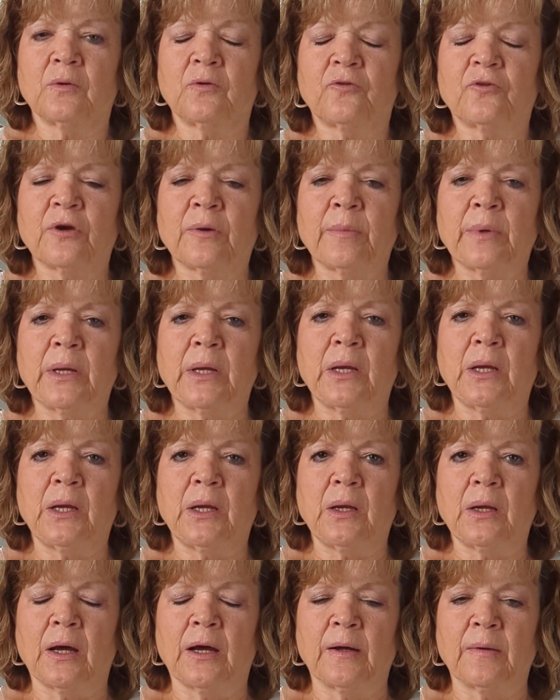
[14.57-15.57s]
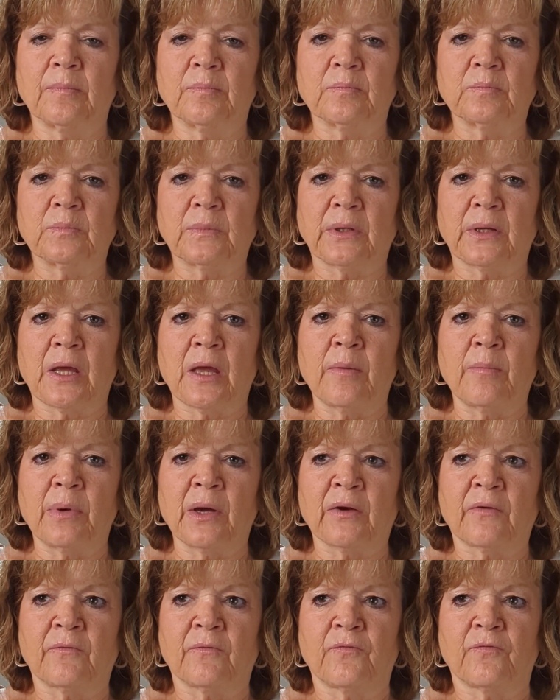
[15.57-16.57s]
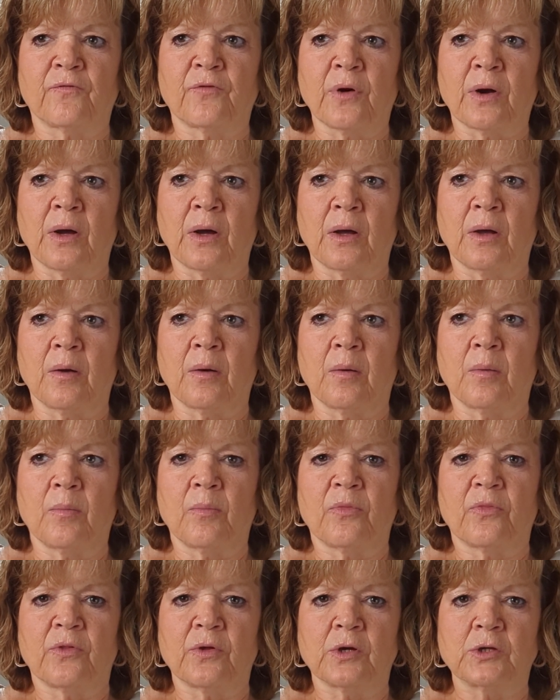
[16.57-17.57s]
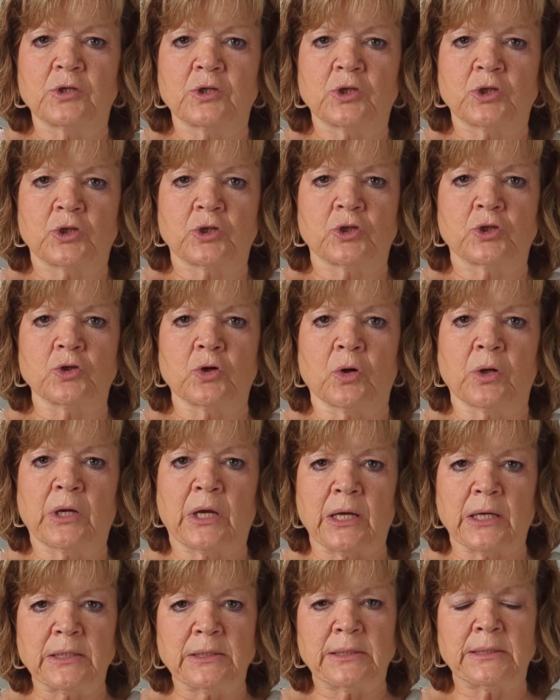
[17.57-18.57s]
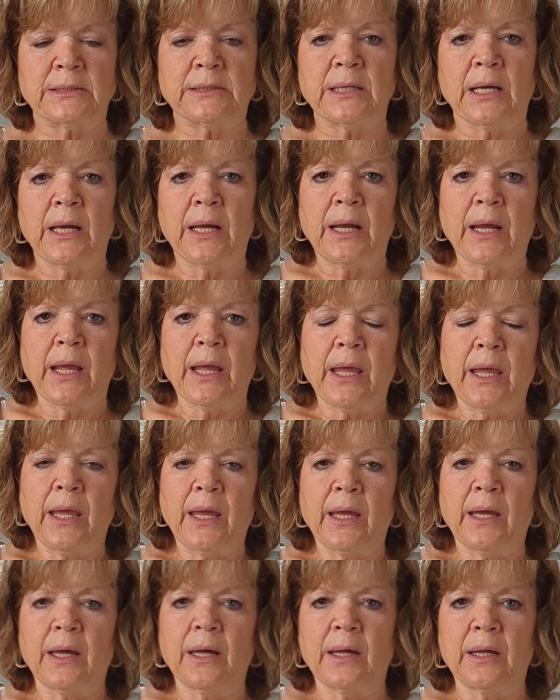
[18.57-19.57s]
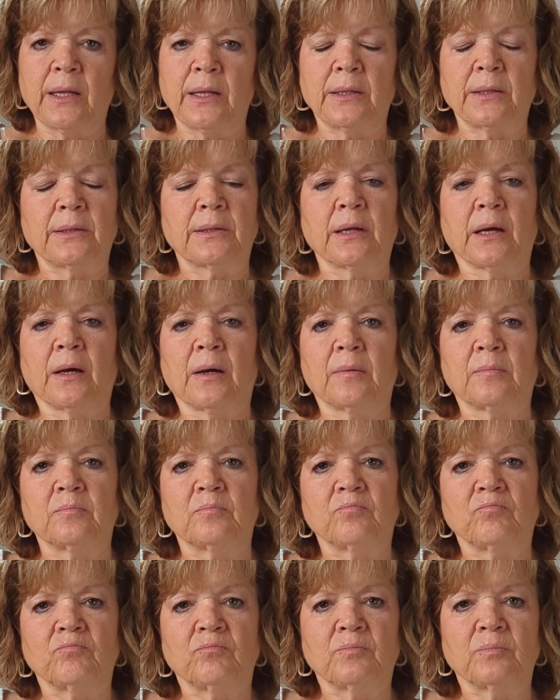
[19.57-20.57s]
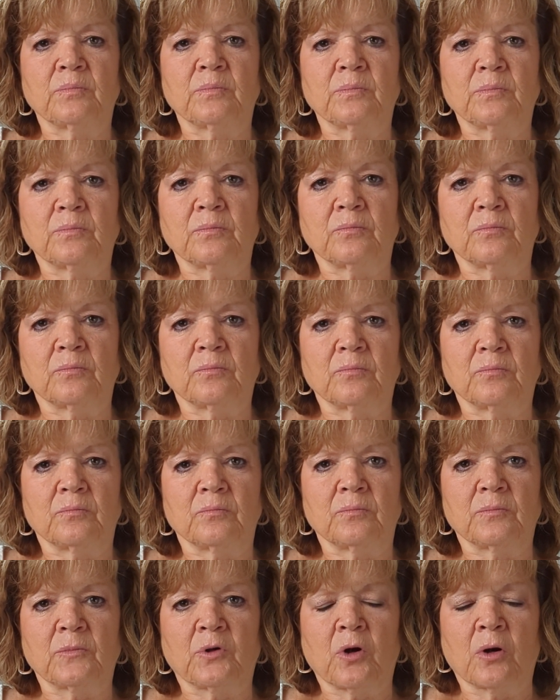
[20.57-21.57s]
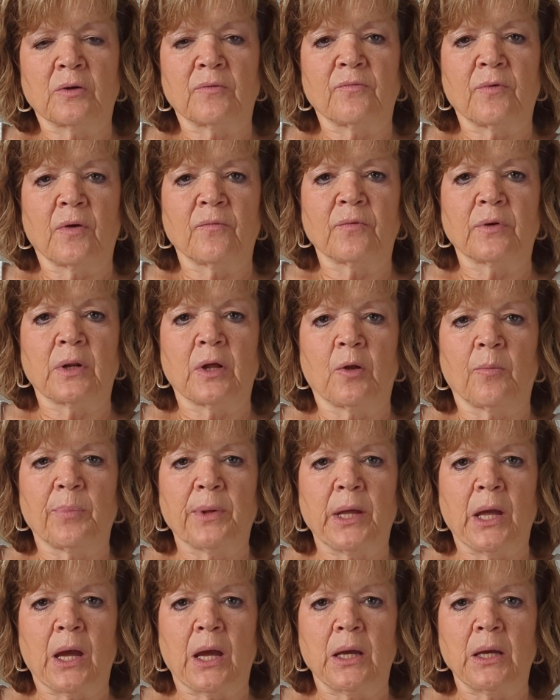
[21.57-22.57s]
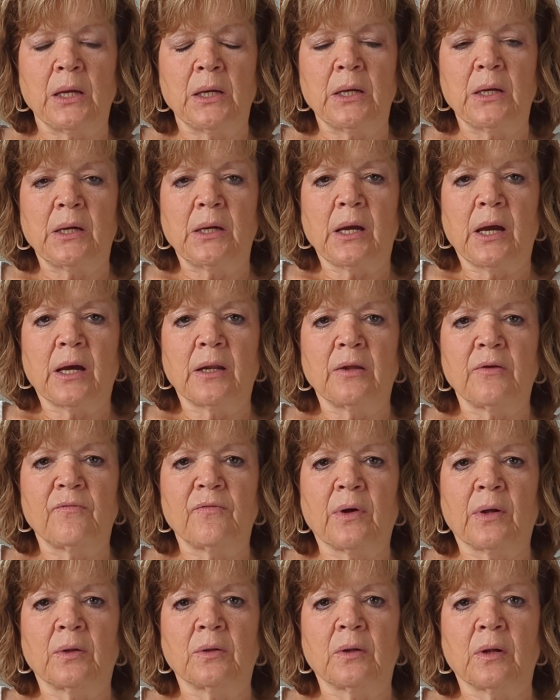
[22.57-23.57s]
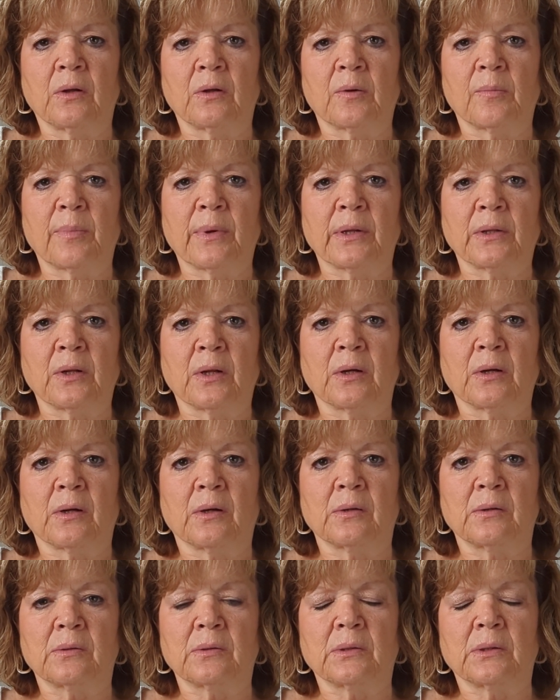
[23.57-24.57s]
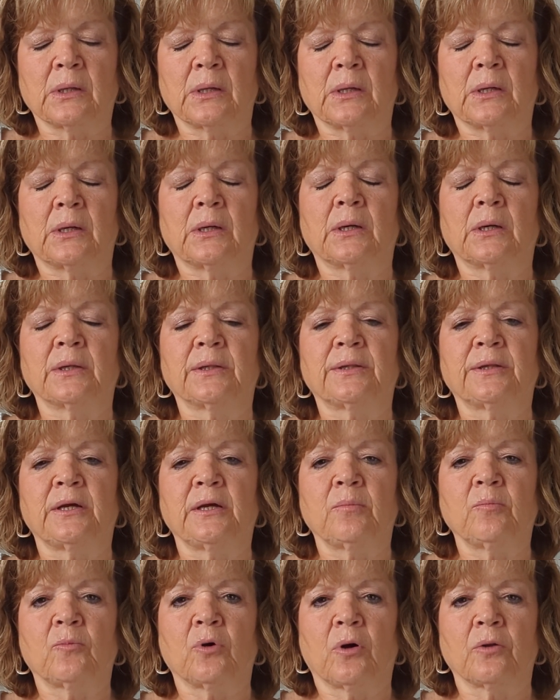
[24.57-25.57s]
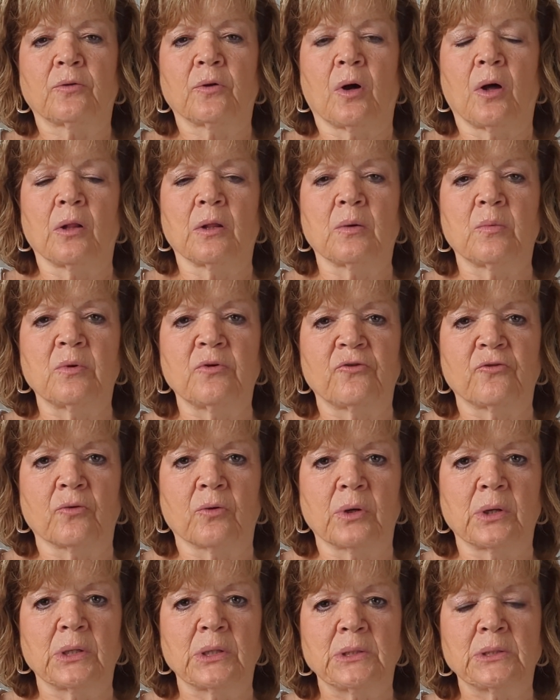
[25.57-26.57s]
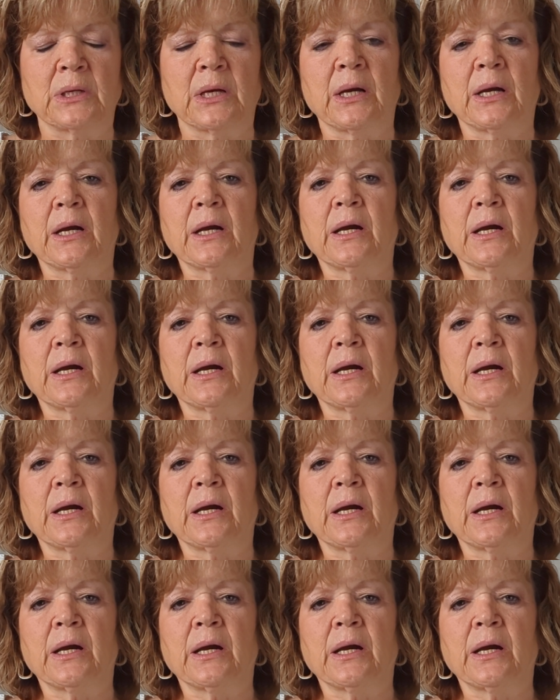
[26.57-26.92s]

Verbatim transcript: Jimmy um, came back from the circus and um, got involved in LPA. And he found out about a, a team called the Hollywood Shorties